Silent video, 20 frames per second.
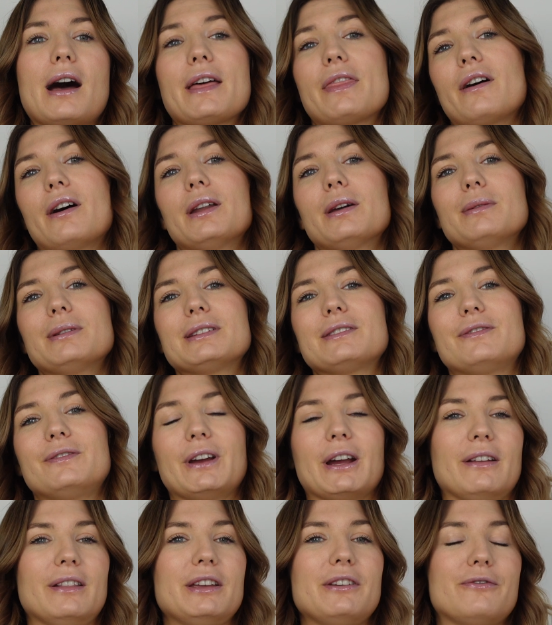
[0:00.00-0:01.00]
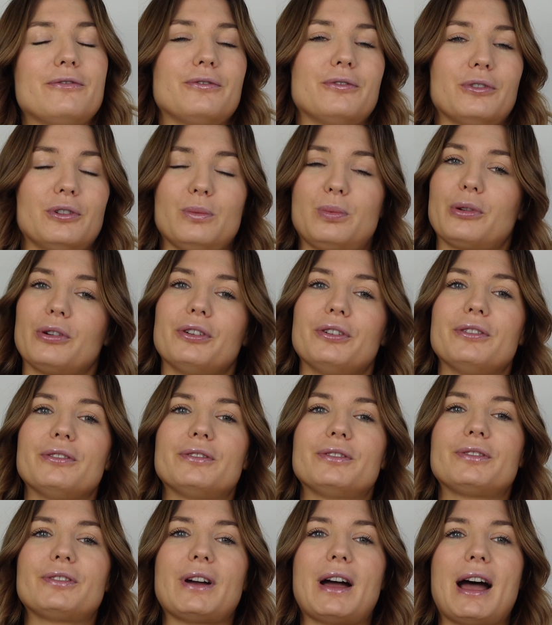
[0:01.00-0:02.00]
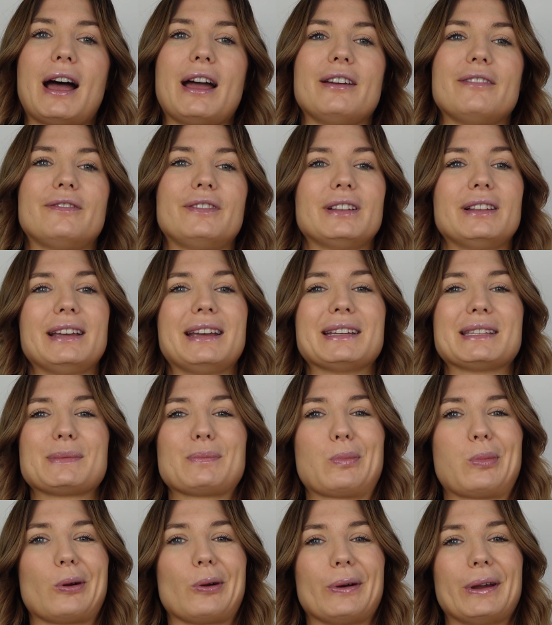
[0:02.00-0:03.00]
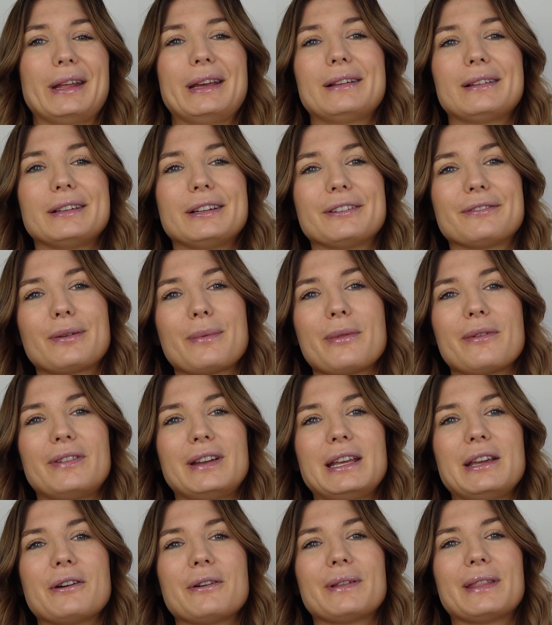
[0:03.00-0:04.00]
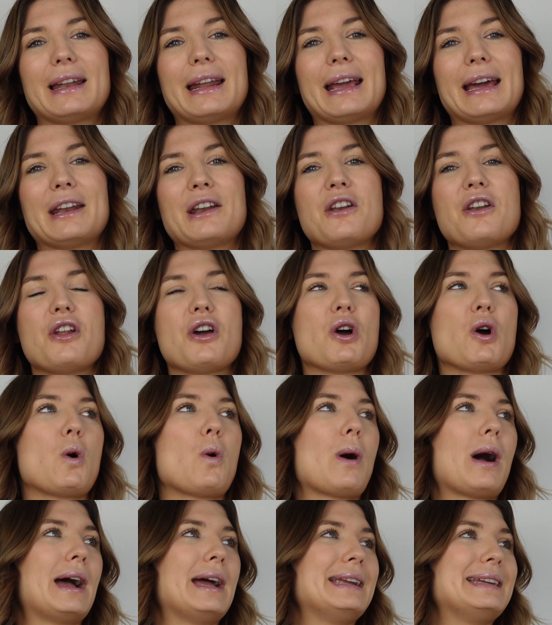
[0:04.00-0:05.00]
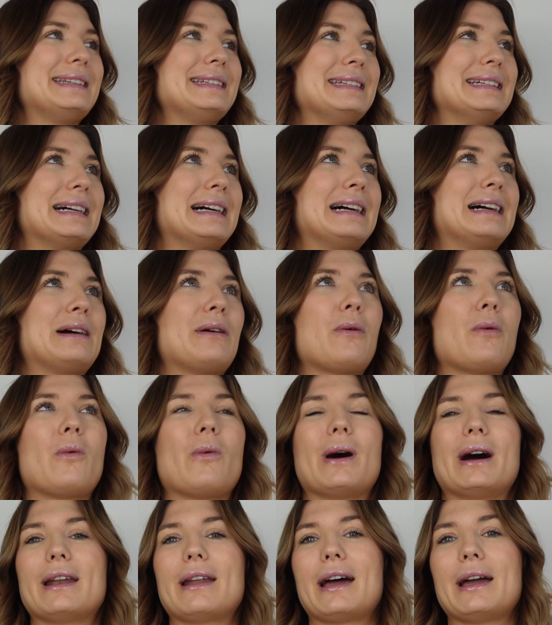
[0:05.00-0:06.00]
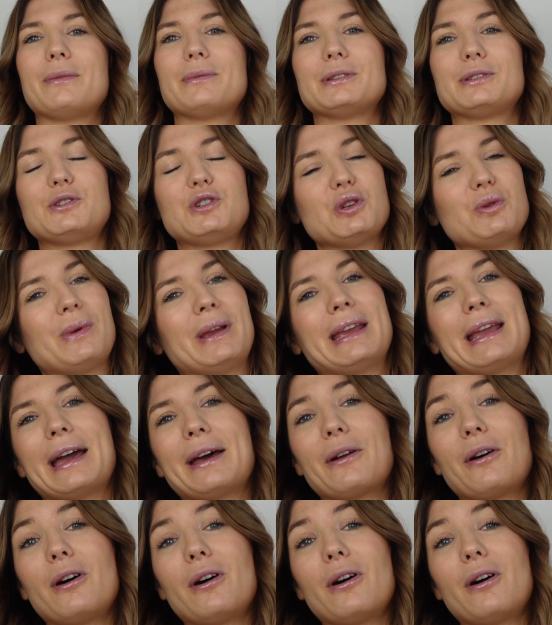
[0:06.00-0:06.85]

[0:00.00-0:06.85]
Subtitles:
I thought it was fairly foolproof. I feel like it's pretty clear from the video that I had no idea what I was doing at